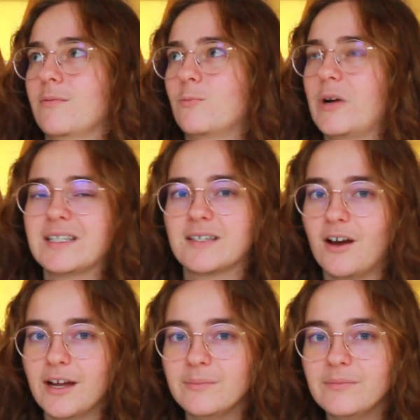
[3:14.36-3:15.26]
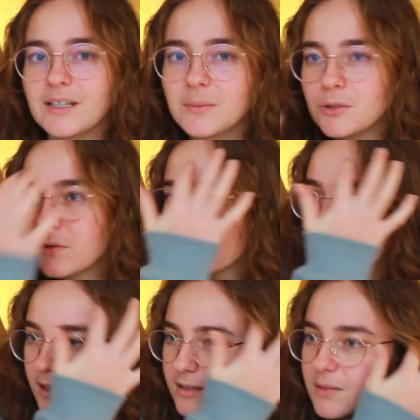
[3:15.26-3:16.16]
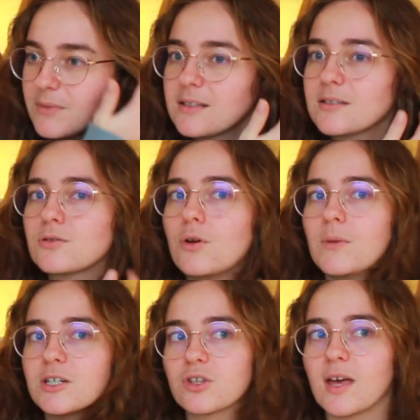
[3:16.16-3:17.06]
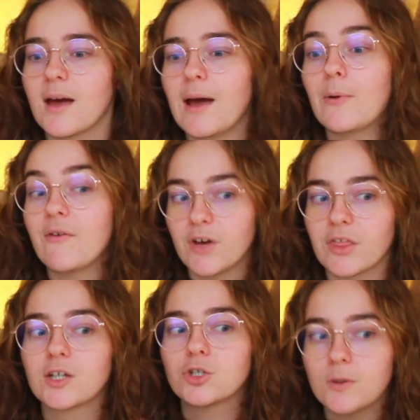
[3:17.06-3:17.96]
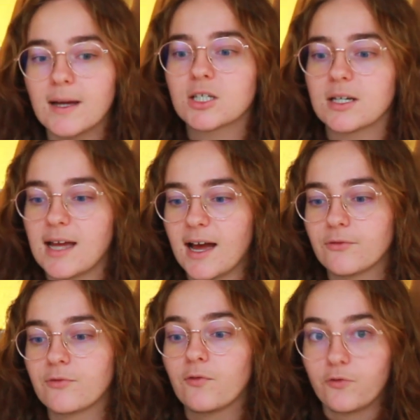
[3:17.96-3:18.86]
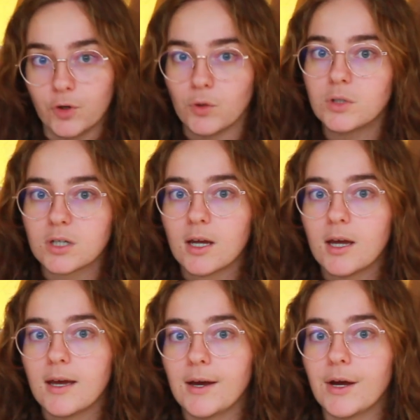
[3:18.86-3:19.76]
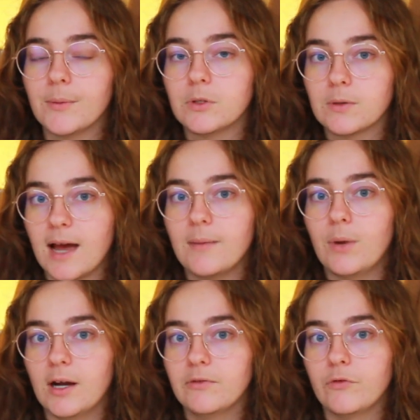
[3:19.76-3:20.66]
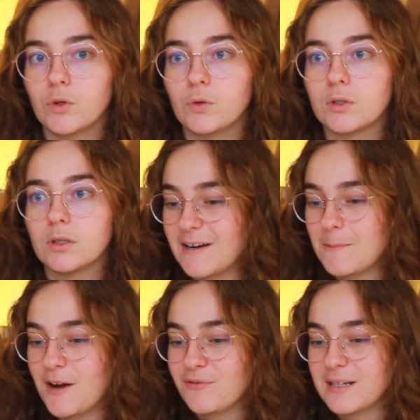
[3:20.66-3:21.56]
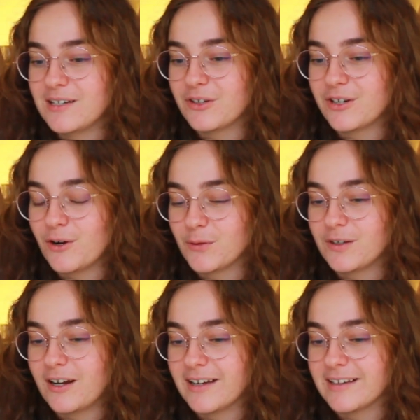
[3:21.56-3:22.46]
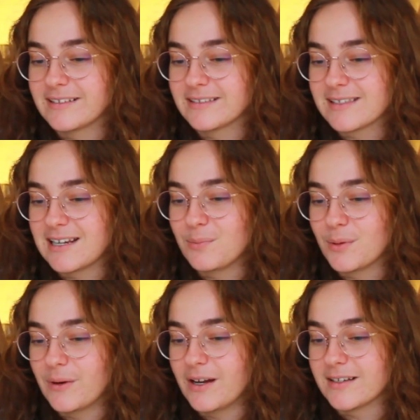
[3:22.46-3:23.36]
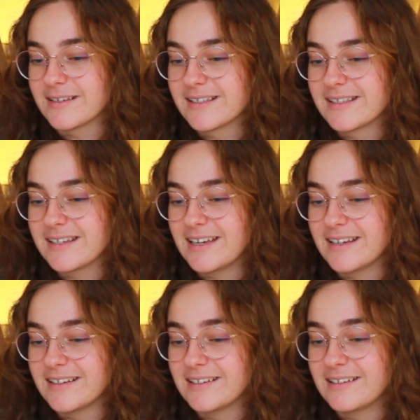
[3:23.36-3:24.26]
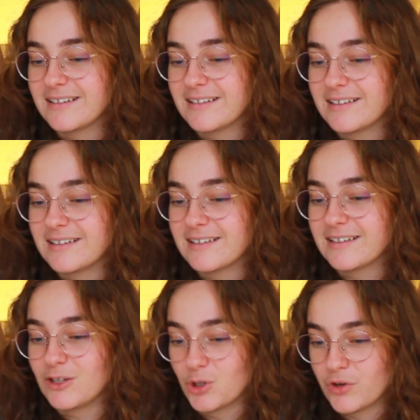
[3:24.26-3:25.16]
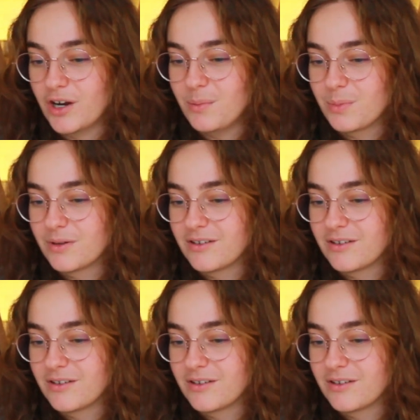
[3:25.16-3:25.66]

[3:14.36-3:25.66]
waste time in the middle of the night because I mean there's not much there. However, they do actually have food. You can buy food. I've been on an overnight sleeper bus in Europe,